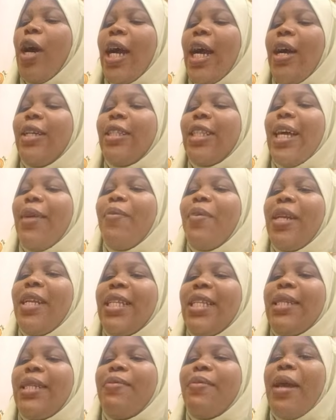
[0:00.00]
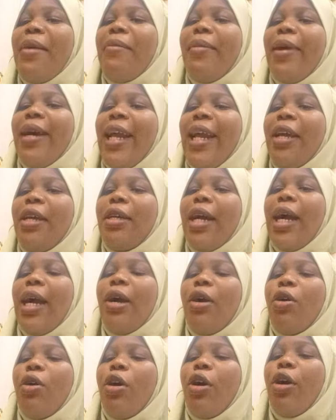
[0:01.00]
accountability member that you
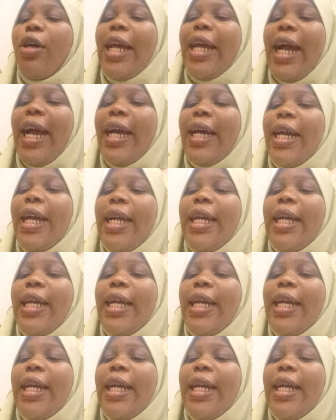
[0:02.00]
can call that